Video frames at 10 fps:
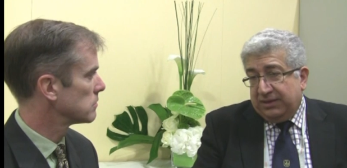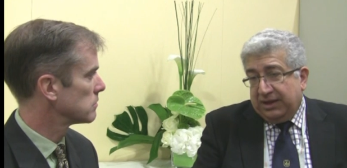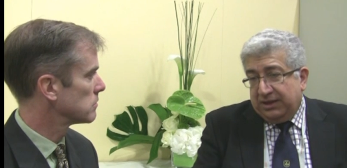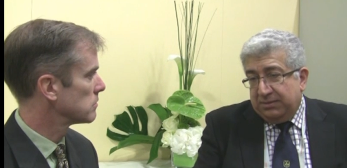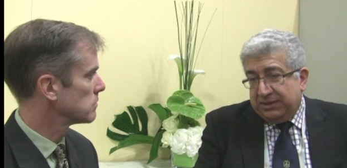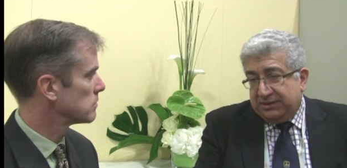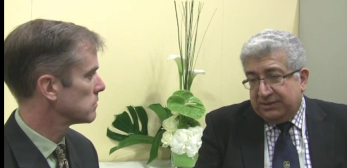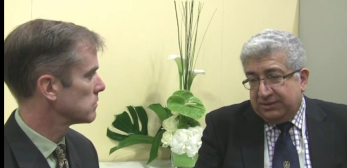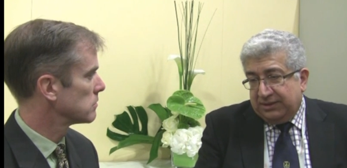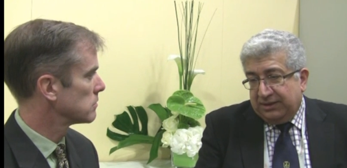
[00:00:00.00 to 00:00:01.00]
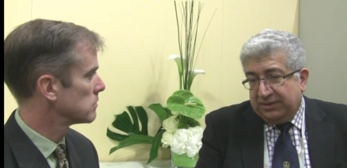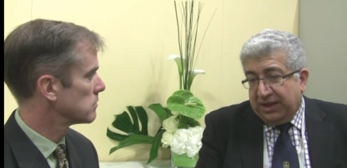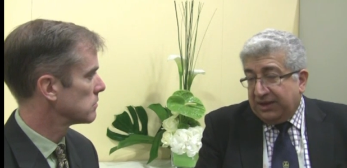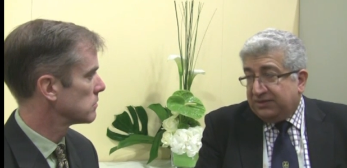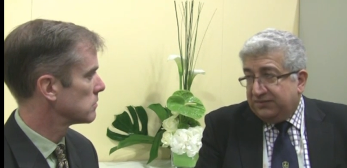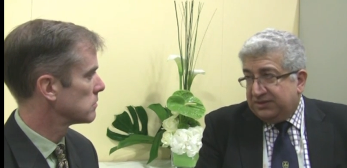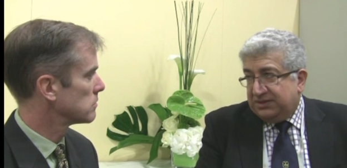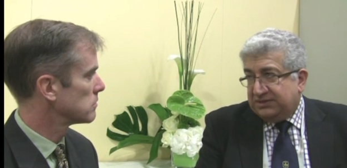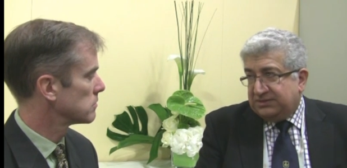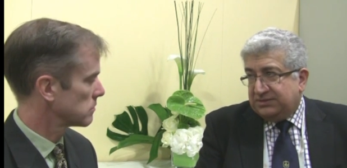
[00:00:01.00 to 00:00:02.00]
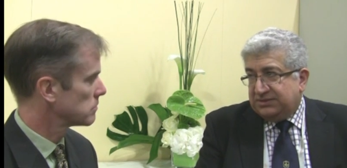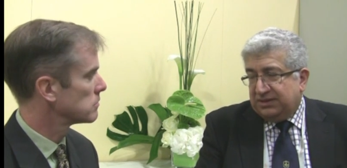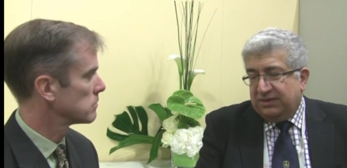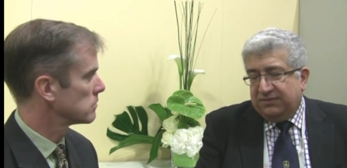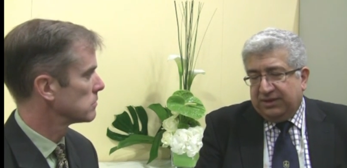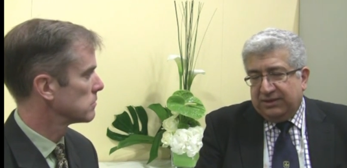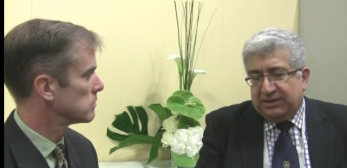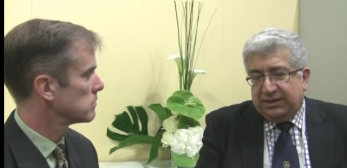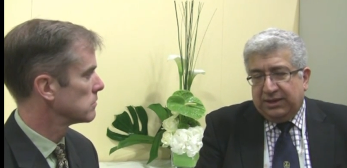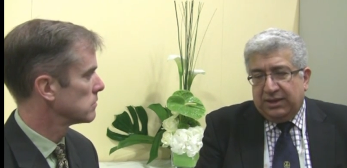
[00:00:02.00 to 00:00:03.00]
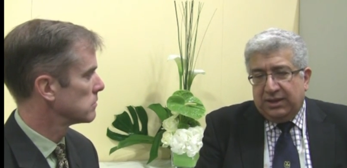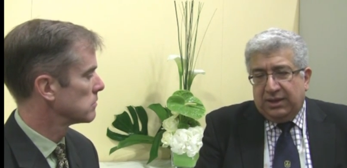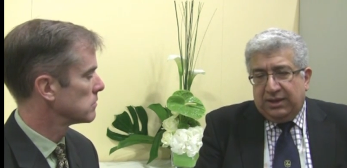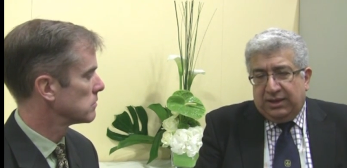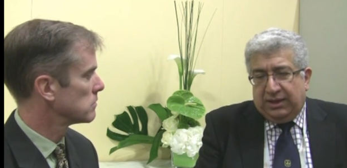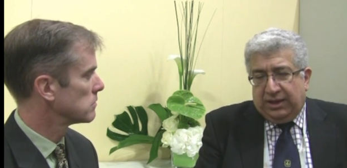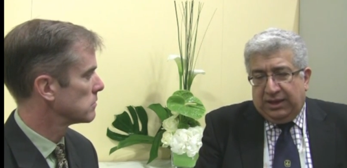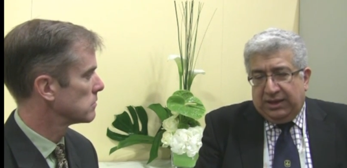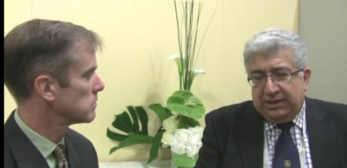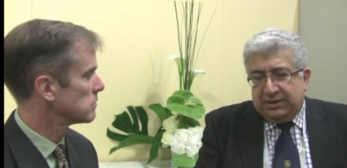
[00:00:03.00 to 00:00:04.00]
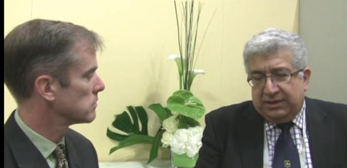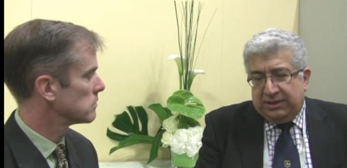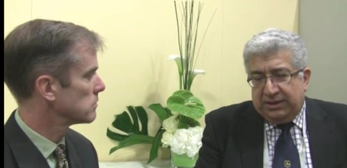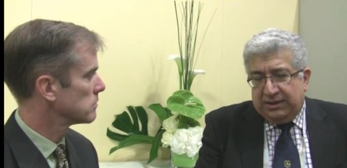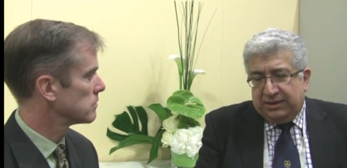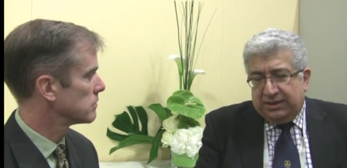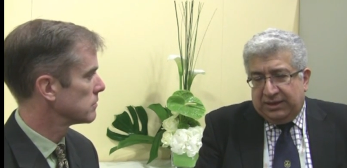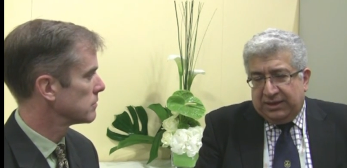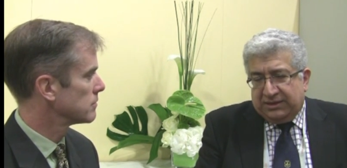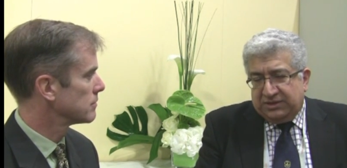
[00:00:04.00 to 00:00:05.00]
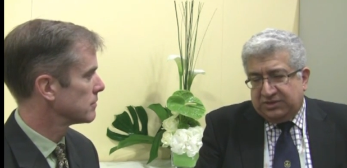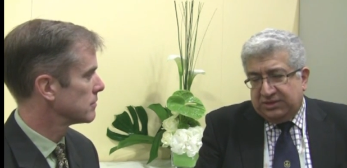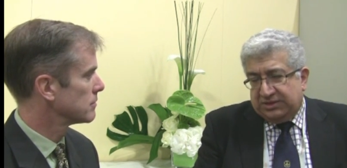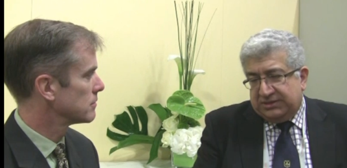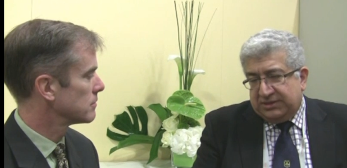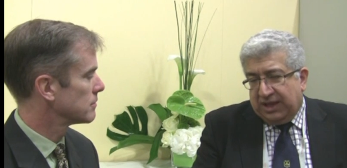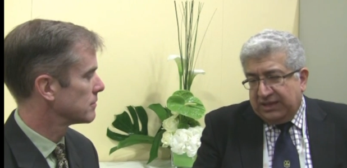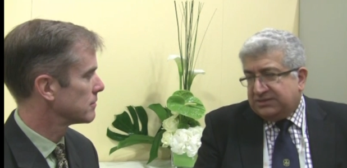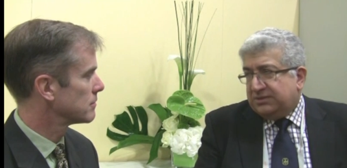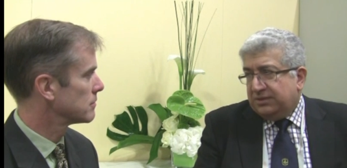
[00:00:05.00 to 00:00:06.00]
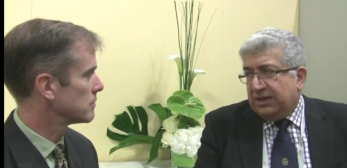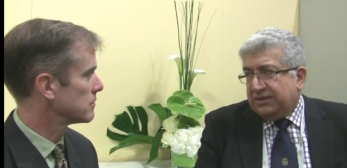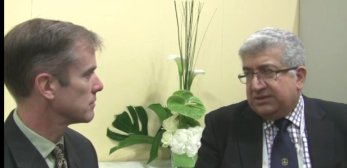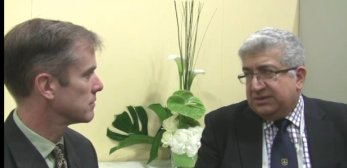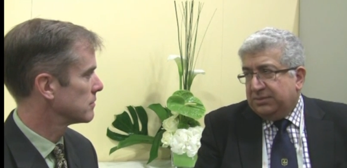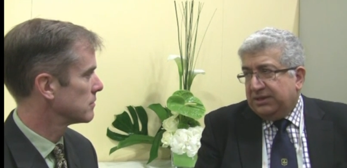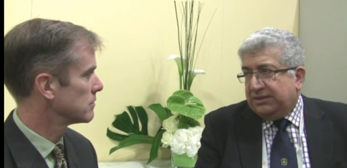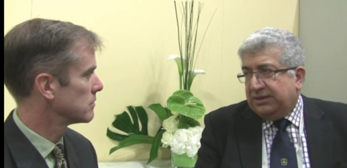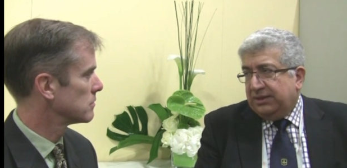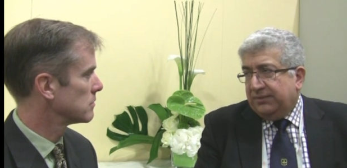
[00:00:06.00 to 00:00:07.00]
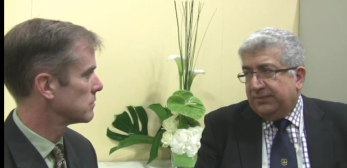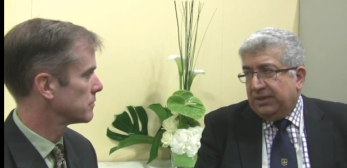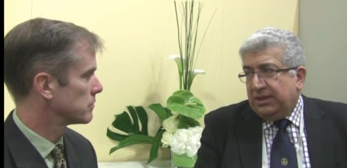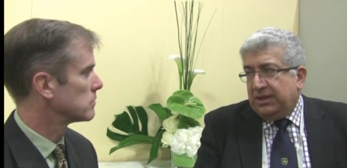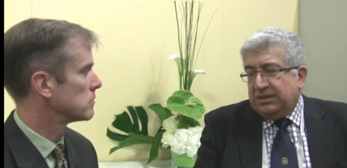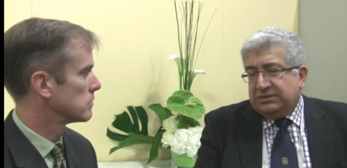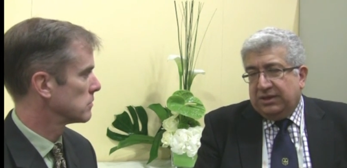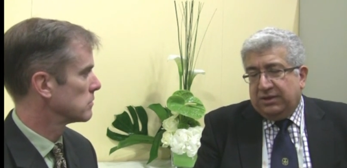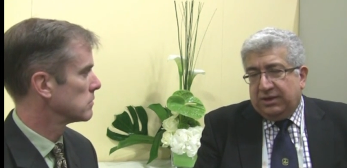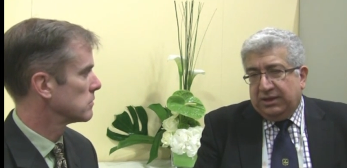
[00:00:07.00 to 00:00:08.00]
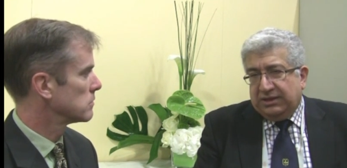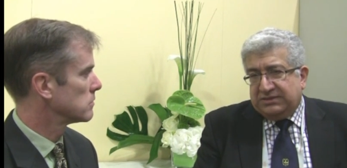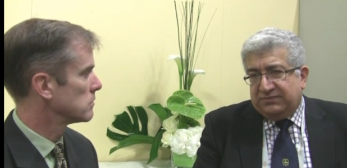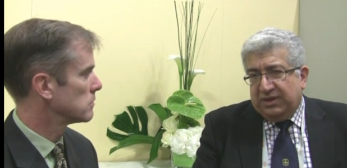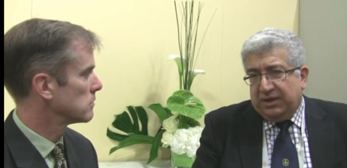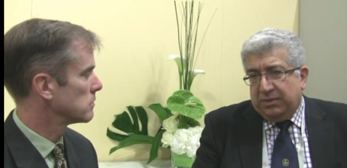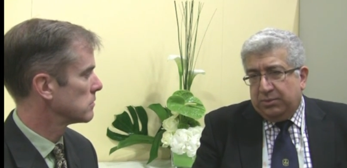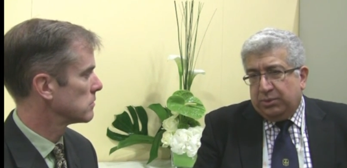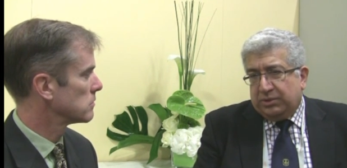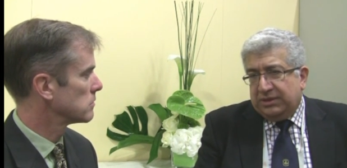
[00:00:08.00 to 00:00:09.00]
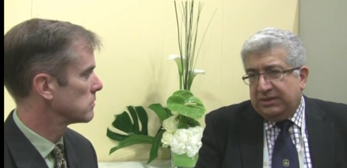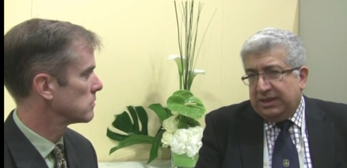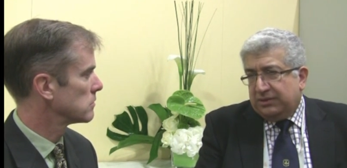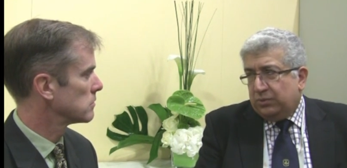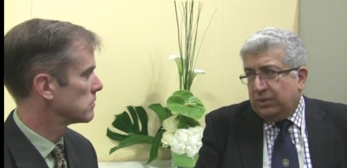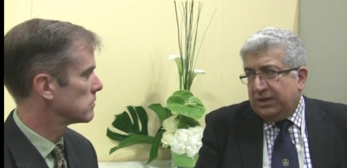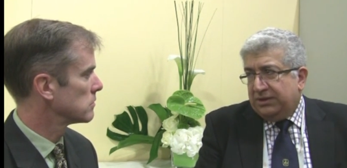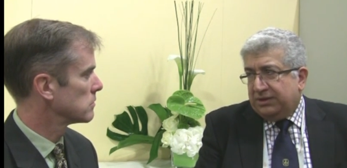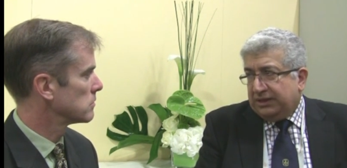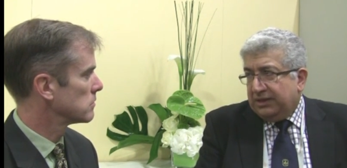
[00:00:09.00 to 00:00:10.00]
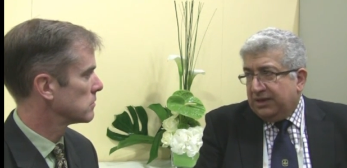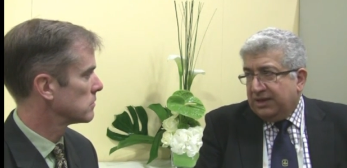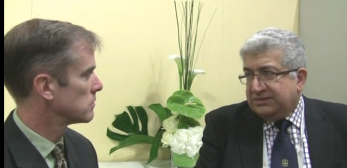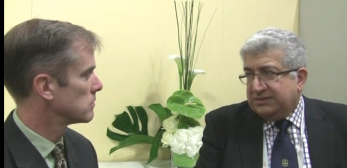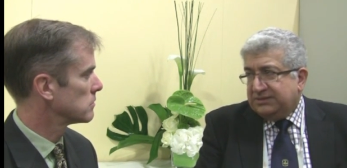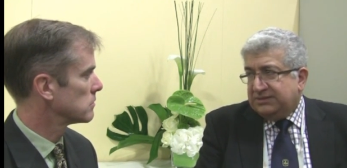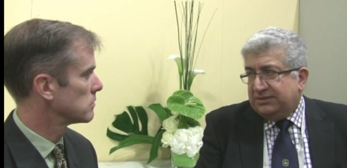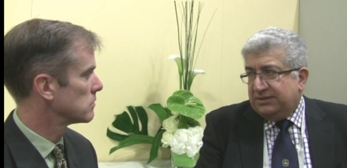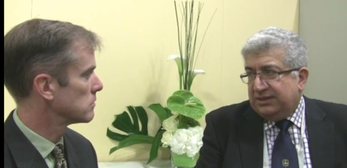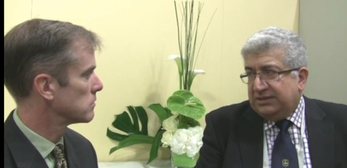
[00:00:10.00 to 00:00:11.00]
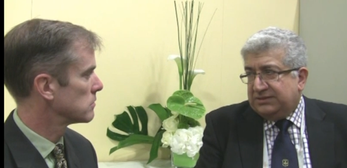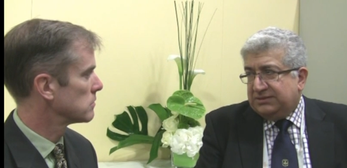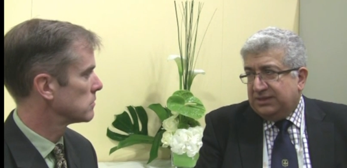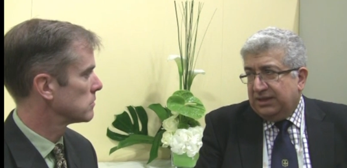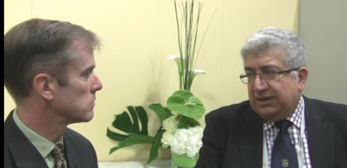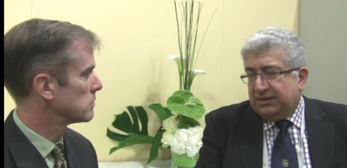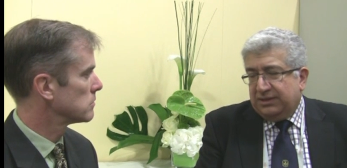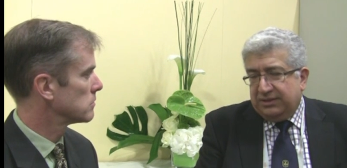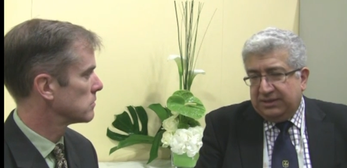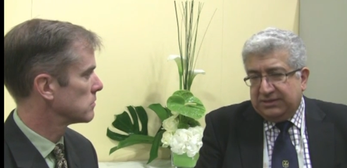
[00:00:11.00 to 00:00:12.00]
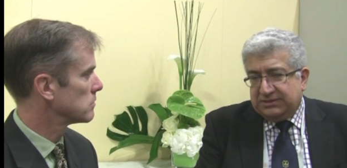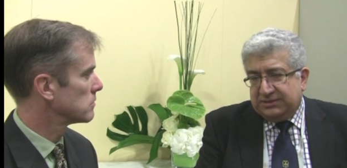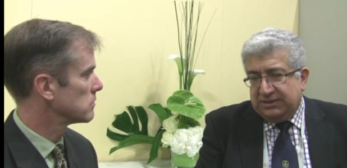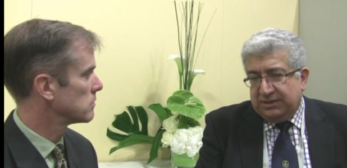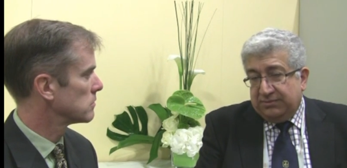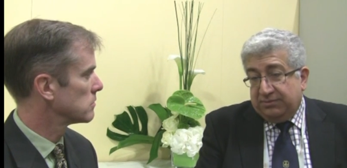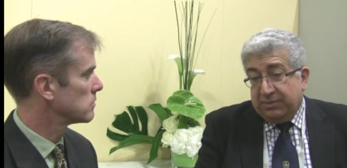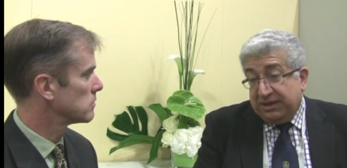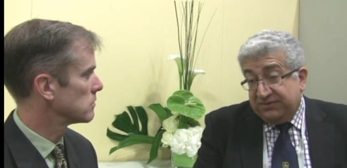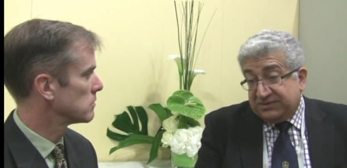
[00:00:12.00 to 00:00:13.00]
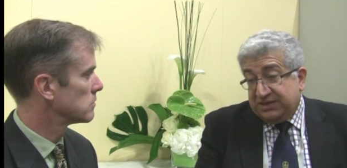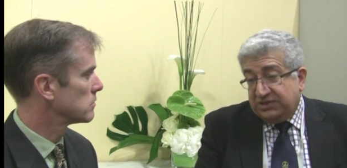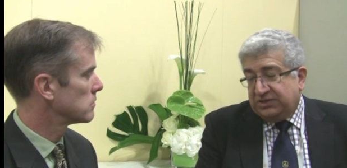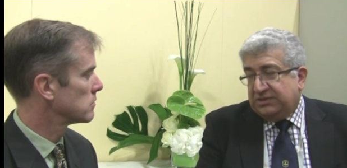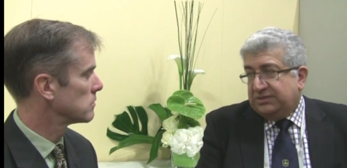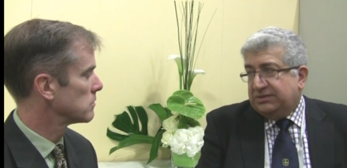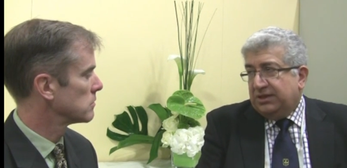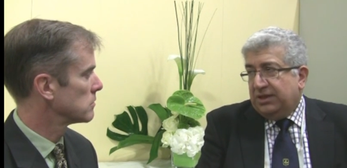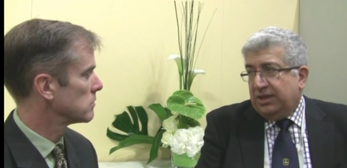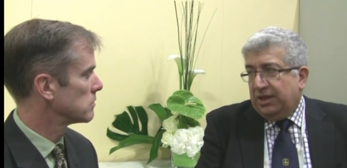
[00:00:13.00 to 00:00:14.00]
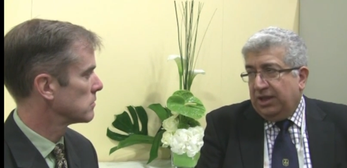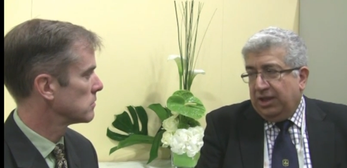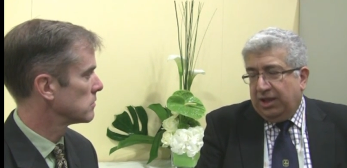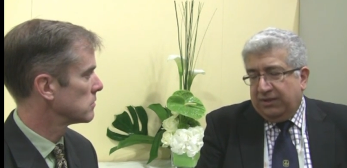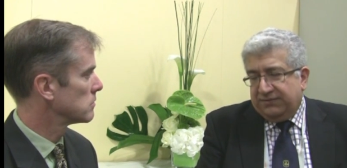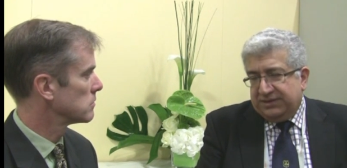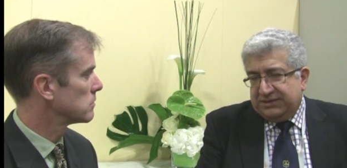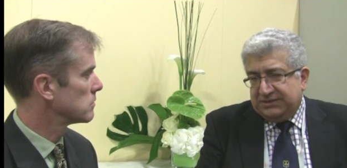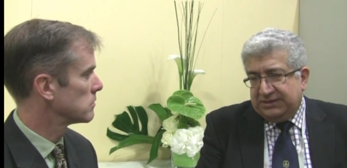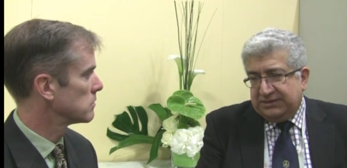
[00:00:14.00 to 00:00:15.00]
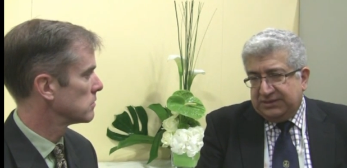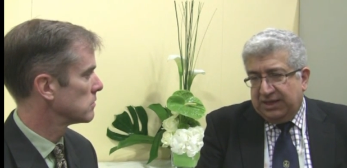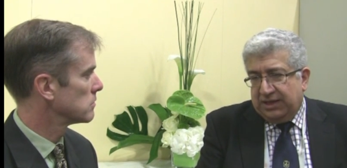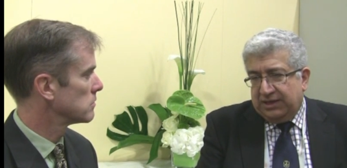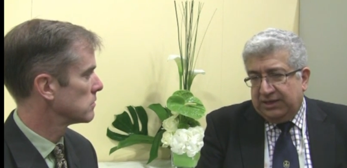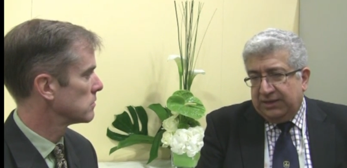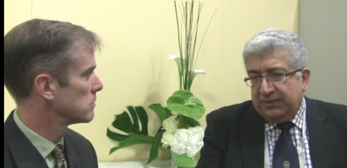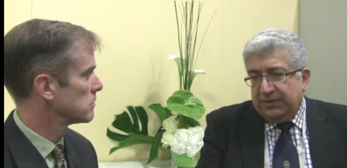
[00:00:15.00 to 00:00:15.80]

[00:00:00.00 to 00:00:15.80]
Speaker 1: their limit uh, their activities significantly. Uh, in in in addition, it adds to their disability. So it's very important that one recognizes these uh, these uh, manifestations uh, of the disease early,